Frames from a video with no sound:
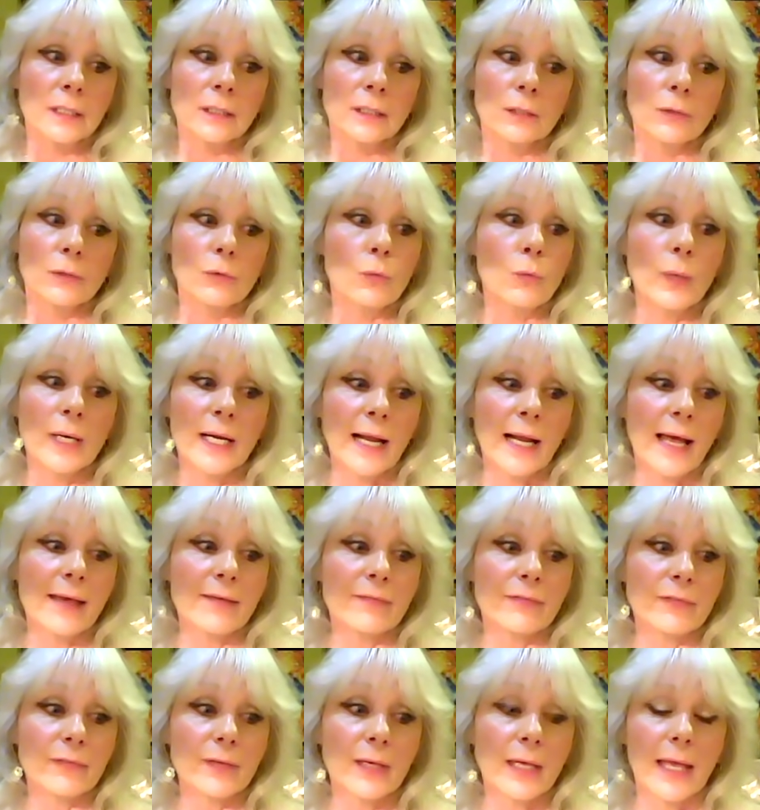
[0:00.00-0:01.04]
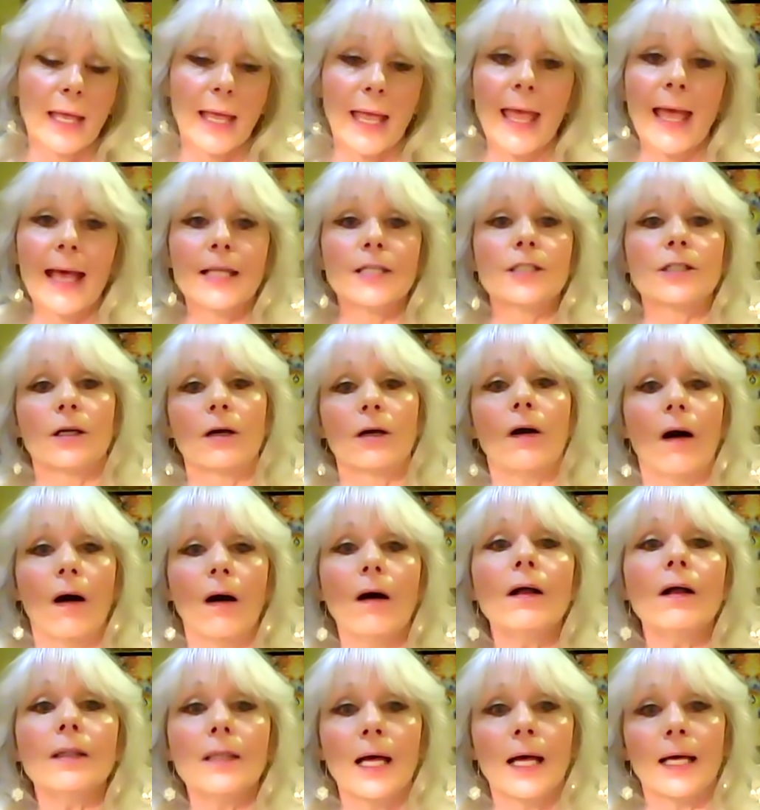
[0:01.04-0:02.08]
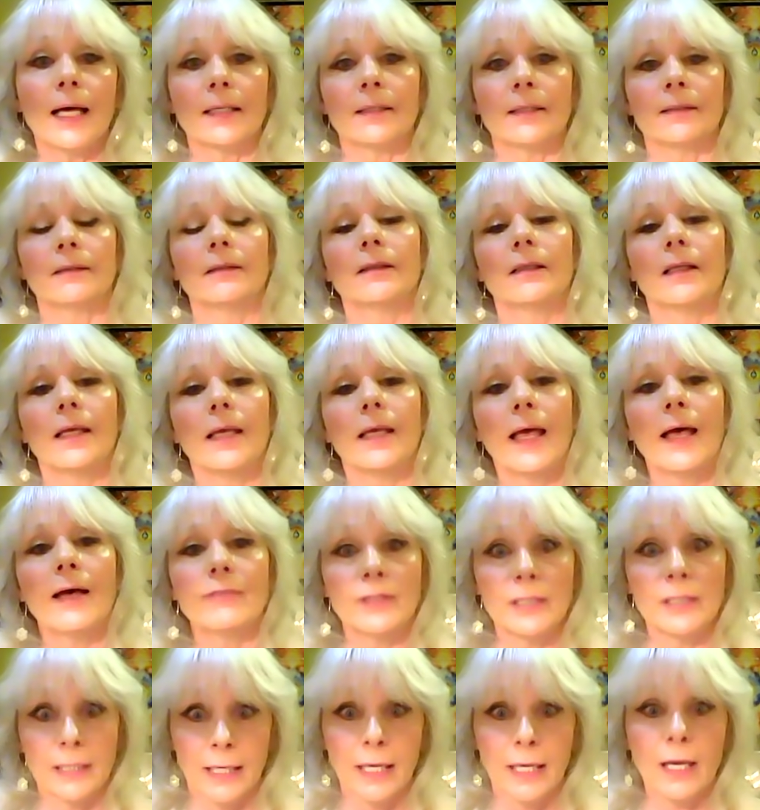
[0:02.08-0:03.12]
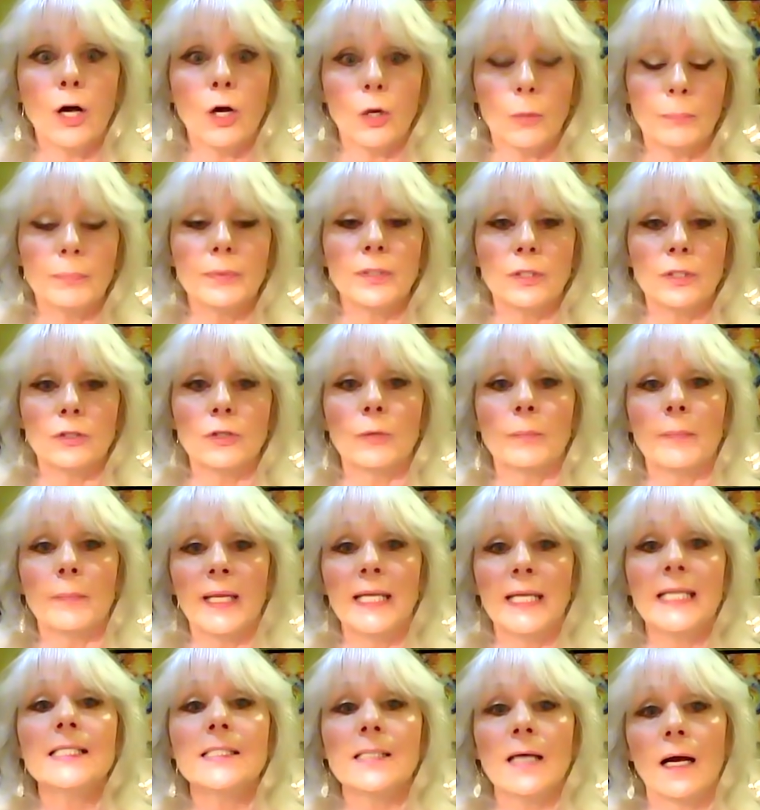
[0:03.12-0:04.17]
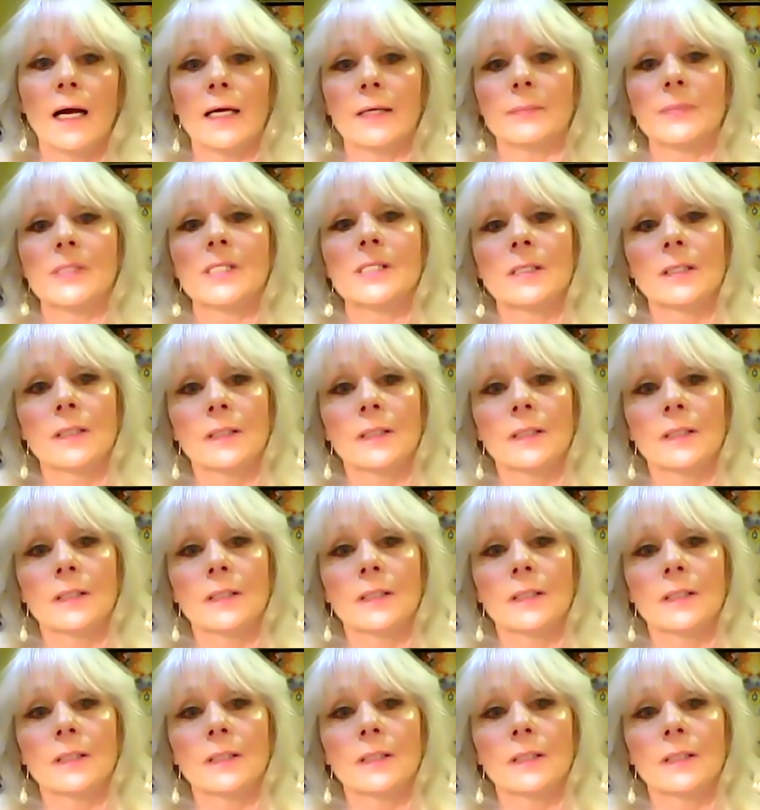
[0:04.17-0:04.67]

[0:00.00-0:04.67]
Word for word: when I've had to call on heavenly help, many times